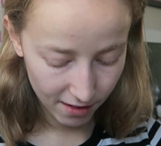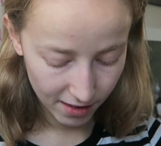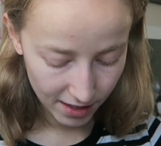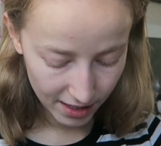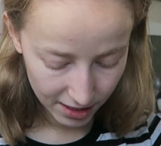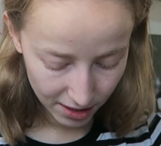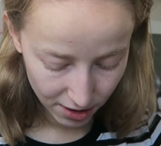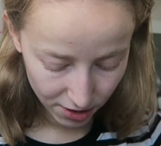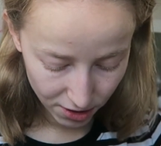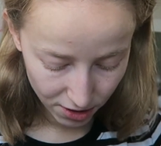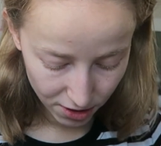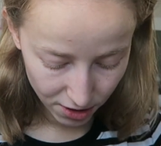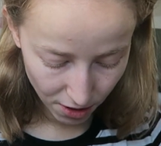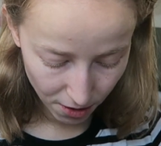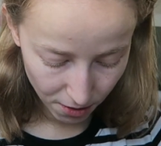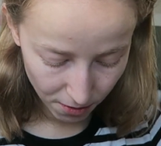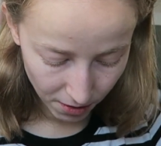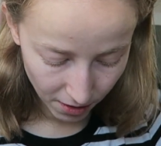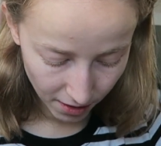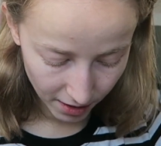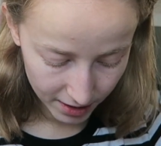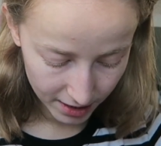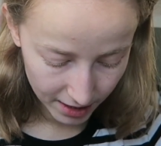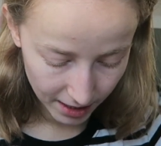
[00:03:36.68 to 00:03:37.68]
These are so
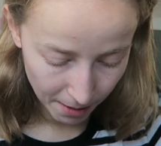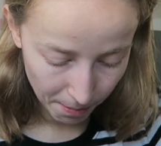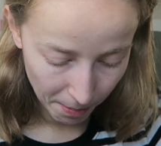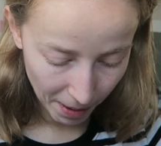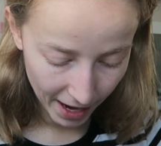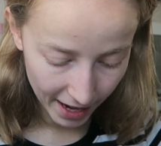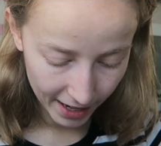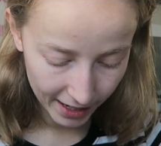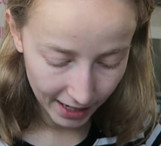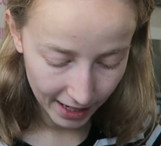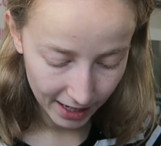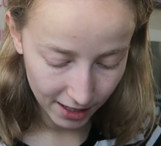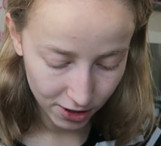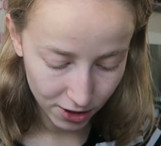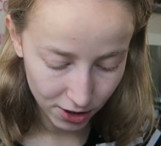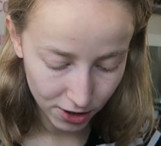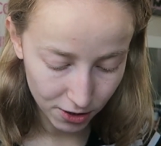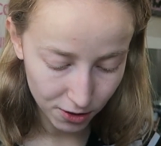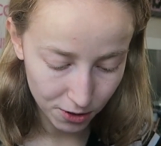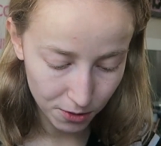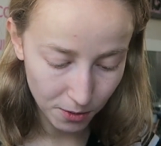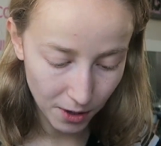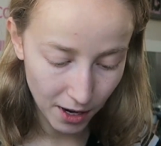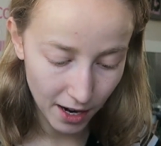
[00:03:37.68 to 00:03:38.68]
nicely
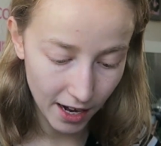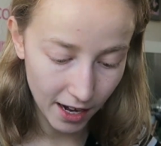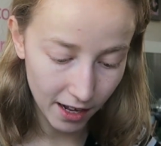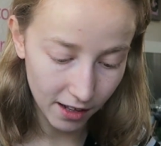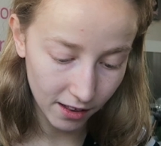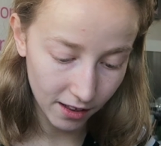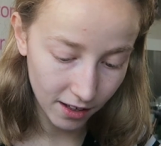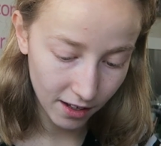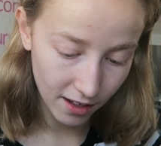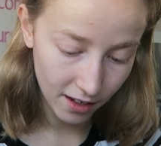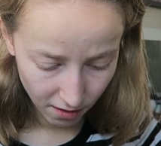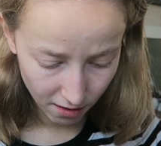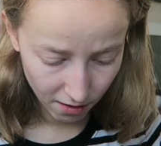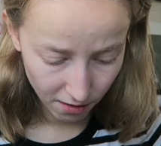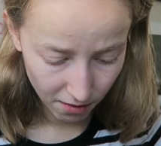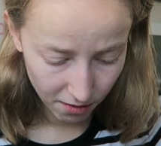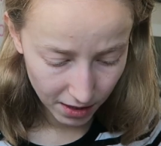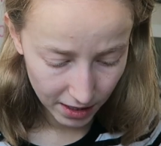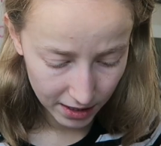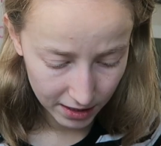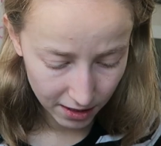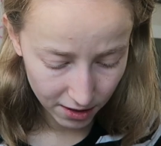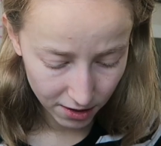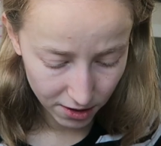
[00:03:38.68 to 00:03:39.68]
packaged as well.
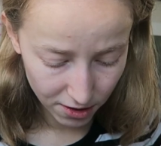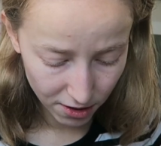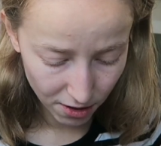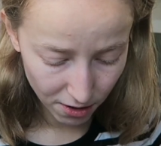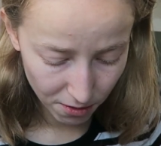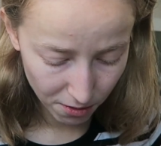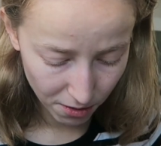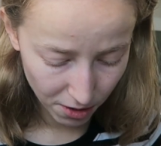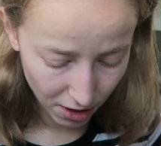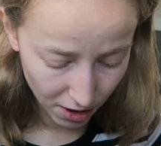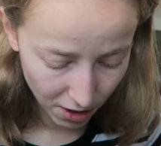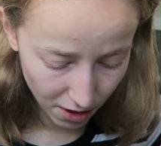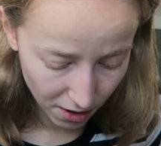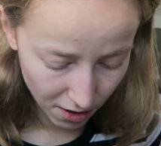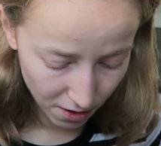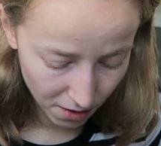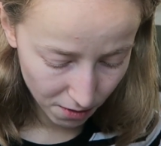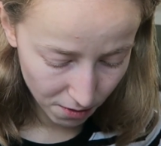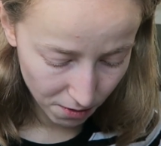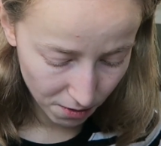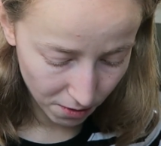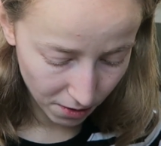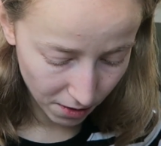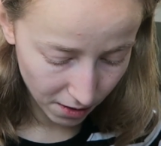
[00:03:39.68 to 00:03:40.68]
Oh, these are so
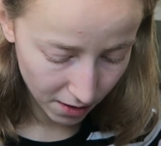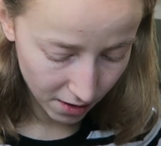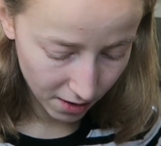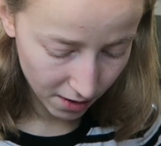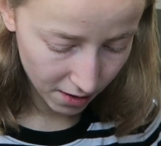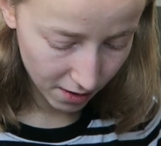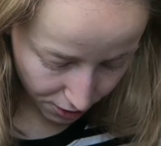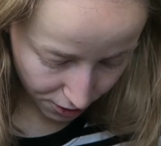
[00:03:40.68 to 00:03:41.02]
cute.